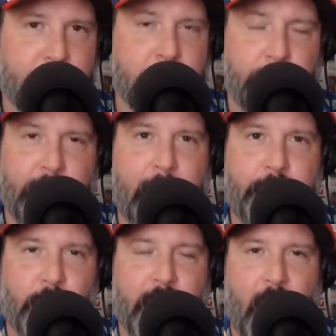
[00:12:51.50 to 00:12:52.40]
Blackpool
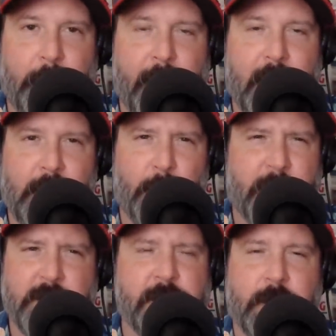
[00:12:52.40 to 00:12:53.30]
Combat Club, we see
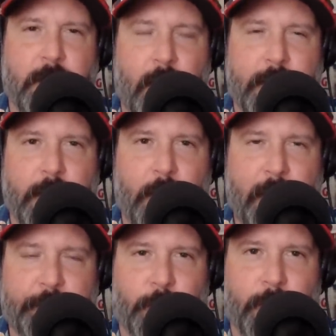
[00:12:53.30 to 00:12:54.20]
Claudio
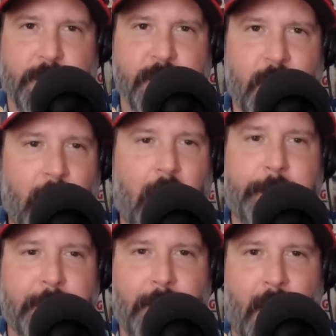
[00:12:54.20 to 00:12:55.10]
afterwards hyping
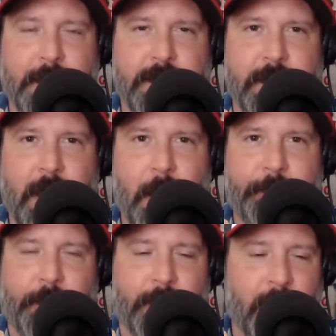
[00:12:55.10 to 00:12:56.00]
Moxley up for
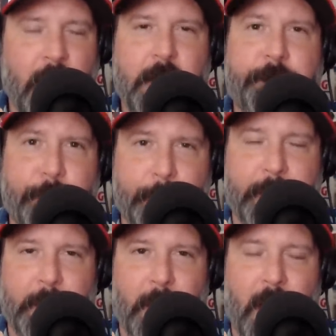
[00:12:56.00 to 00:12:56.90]
flipping him
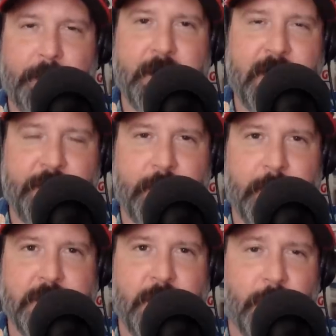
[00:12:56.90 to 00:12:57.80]
off and giving him the
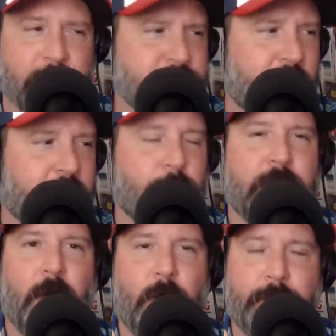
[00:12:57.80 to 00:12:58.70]
shoulder check. And we know
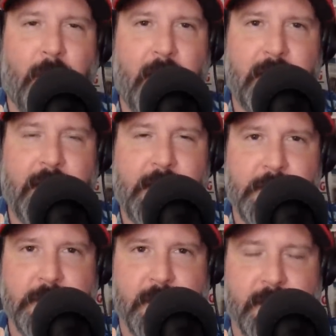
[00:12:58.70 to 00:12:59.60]
what Bryan
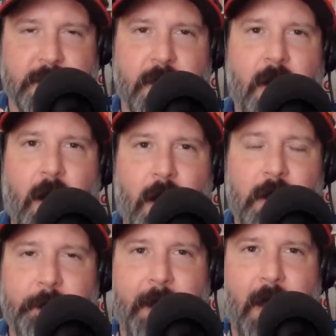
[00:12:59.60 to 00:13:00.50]
Danielson's all
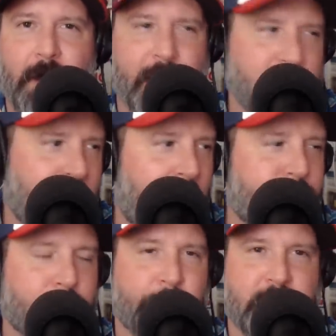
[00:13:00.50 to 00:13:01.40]
about. Like you have your Mr.